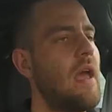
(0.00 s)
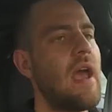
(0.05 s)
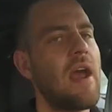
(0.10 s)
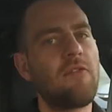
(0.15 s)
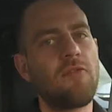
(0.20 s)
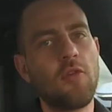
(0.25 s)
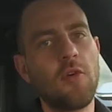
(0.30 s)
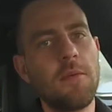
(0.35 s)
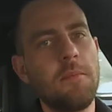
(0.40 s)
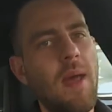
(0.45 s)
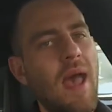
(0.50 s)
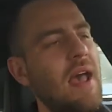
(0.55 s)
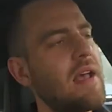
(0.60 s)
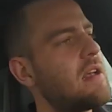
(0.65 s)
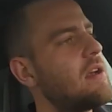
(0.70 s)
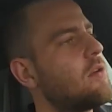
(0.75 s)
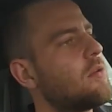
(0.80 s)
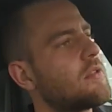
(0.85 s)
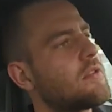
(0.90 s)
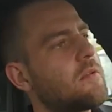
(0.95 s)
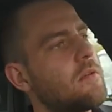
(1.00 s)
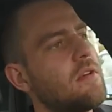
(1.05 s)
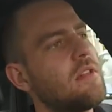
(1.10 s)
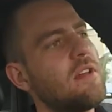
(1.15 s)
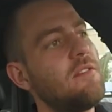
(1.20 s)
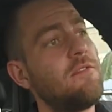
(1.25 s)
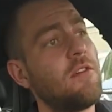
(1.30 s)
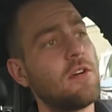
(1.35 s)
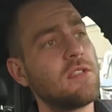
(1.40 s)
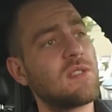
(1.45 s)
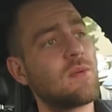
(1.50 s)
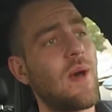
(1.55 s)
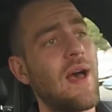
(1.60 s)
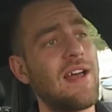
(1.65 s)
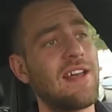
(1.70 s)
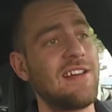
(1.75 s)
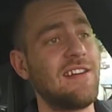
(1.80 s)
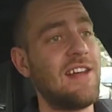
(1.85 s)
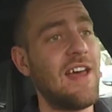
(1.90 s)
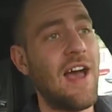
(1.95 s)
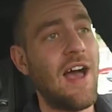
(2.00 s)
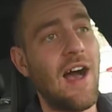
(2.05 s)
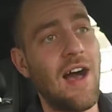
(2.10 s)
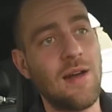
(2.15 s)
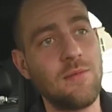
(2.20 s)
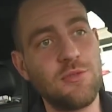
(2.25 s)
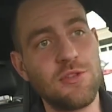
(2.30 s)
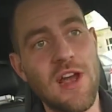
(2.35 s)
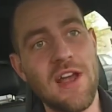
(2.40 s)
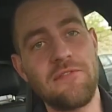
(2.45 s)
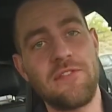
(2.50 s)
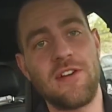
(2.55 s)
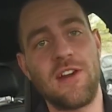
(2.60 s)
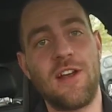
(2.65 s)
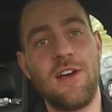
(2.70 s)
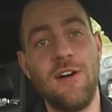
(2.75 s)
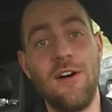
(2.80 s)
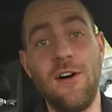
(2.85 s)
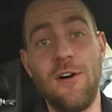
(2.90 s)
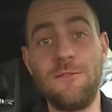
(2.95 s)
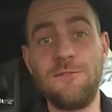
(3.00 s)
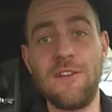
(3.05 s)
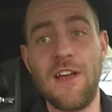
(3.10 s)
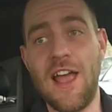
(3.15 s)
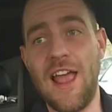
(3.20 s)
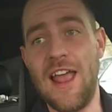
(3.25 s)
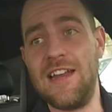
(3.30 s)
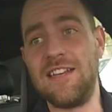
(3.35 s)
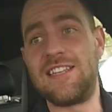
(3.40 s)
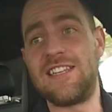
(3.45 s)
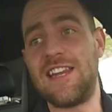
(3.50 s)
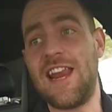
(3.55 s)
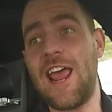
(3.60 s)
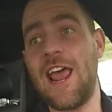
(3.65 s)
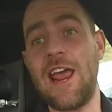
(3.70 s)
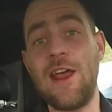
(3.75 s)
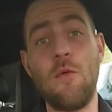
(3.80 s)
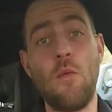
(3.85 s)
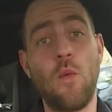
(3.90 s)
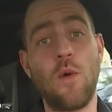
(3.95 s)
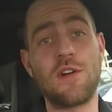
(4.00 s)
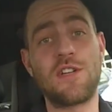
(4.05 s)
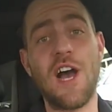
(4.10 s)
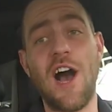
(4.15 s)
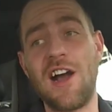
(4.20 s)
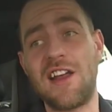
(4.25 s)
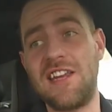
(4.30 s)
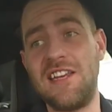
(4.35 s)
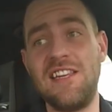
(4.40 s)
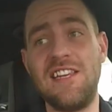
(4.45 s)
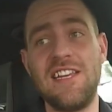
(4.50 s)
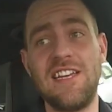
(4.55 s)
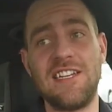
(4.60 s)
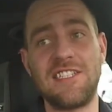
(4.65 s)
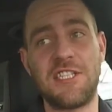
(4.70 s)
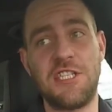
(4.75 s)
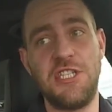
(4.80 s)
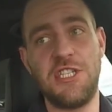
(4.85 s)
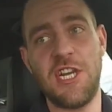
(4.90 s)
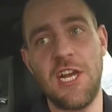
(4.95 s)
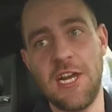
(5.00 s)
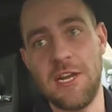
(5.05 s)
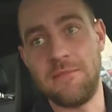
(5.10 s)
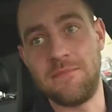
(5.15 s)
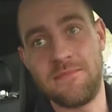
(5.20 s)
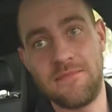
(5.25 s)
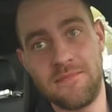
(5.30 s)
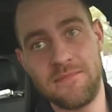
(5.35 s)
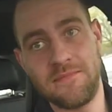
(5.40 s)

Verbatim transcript: Hey everyone, Matt here with Greeley Volkswagen. I'm driving a Golf, and today we're talking DSG.